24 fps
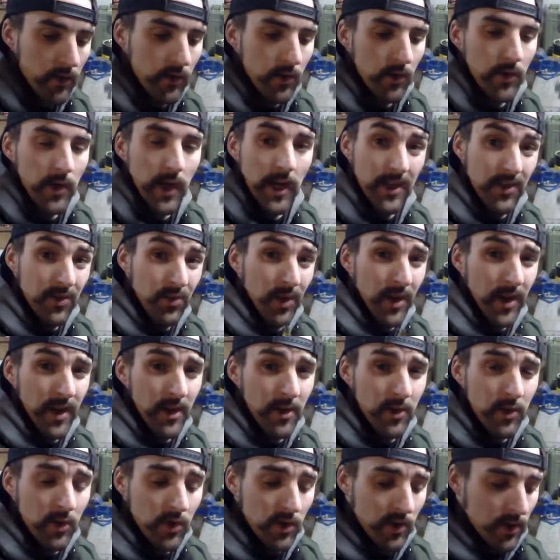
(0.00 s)
So next what I
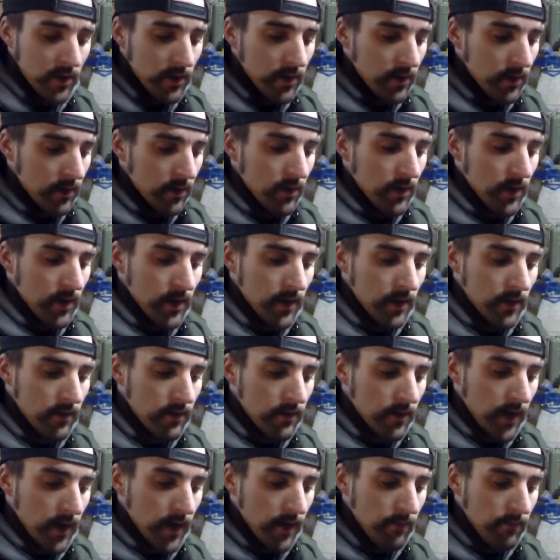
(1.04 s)
usually do is,
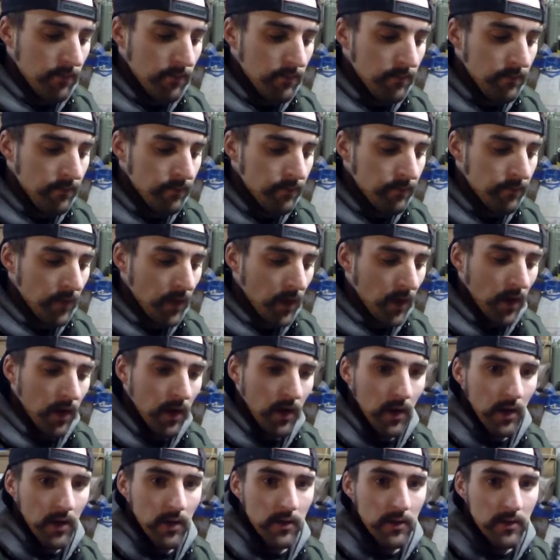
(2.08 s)

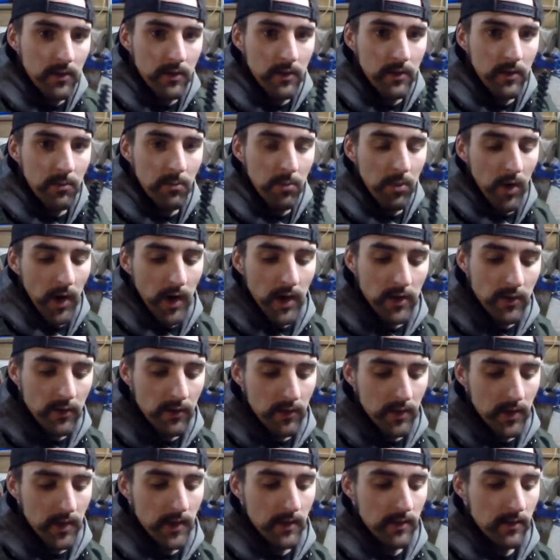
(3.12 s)
this is a brush
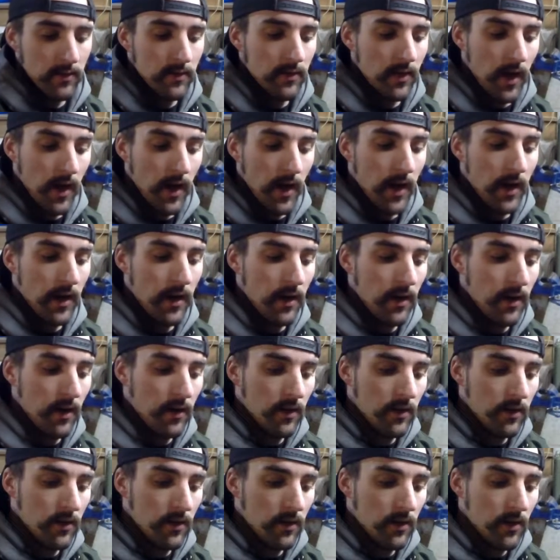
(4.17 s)
for the inside
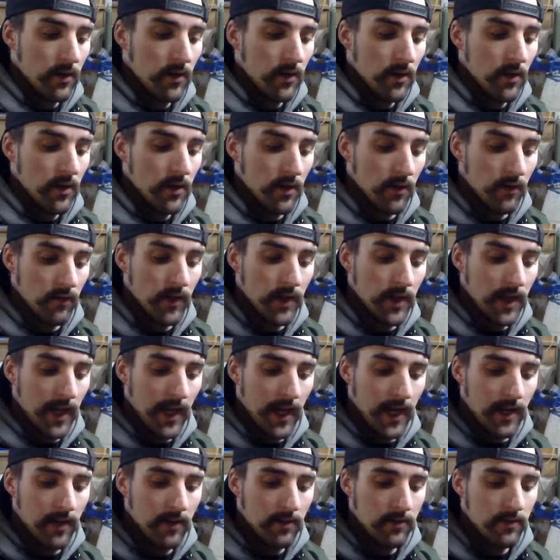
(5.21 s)
of the
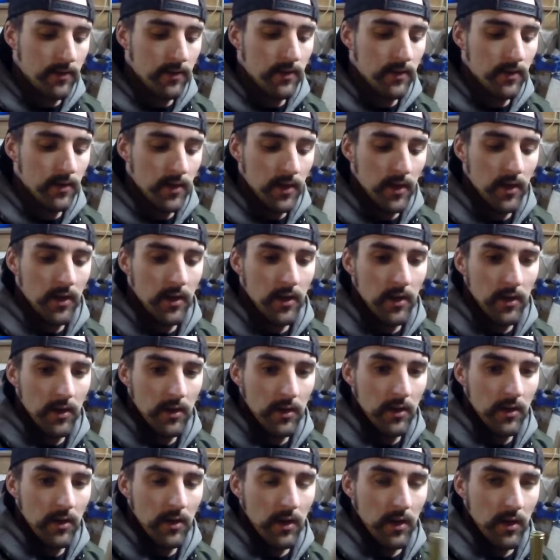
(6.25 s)
case,
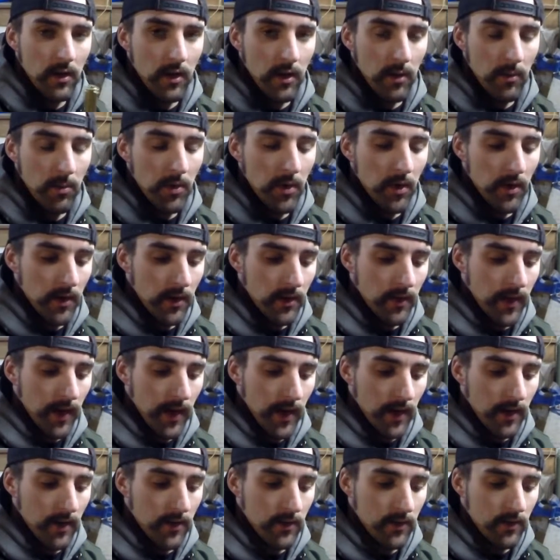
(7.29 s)
and you put it in
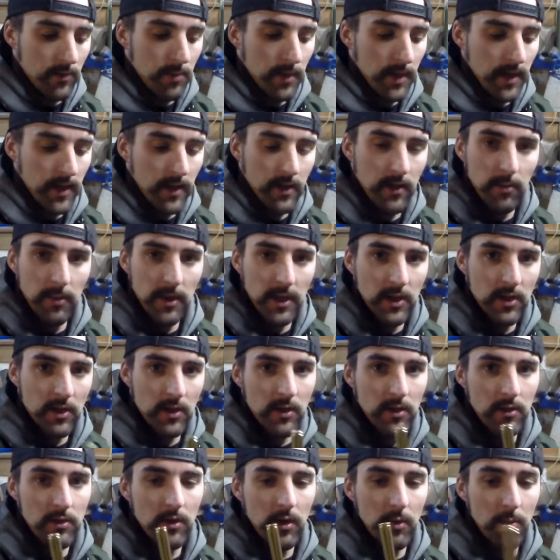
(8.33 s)
there and spin it to make sure
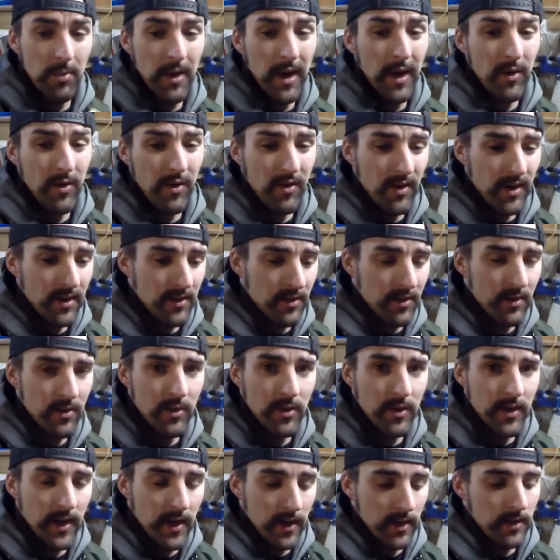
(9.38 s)
there's no powder residue
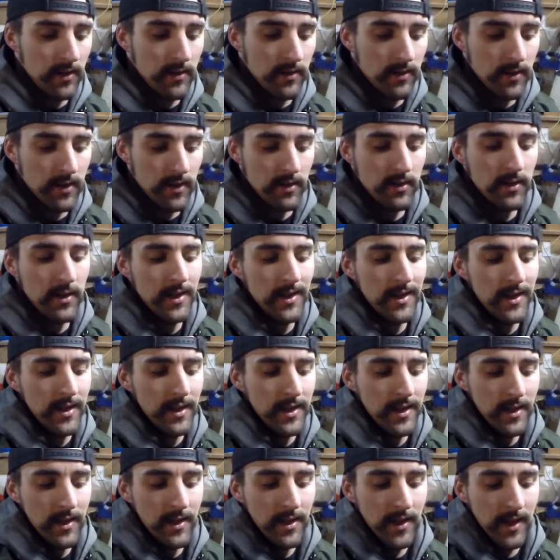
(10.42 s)
in there, because then
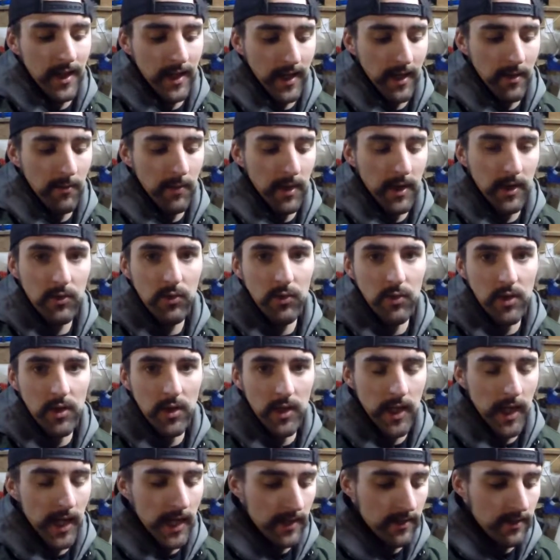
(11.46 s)
that can mess with
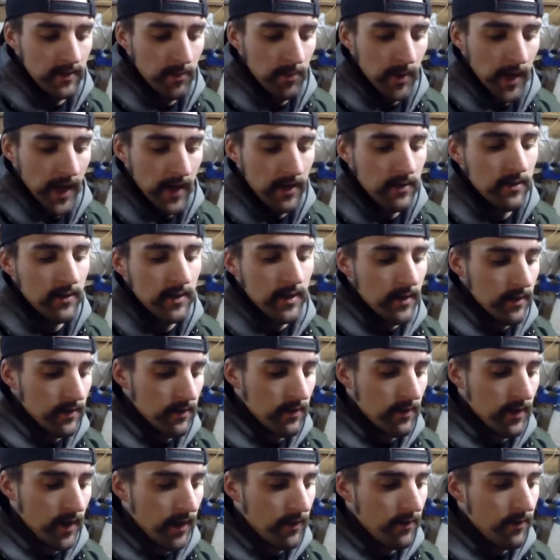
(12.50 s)
your case capacity and
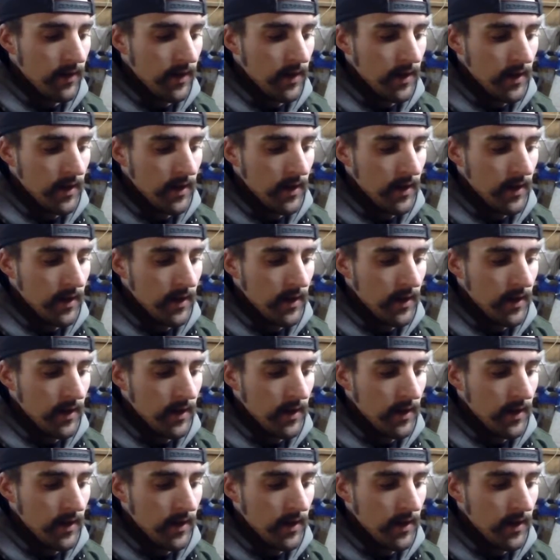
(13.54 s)
stuff.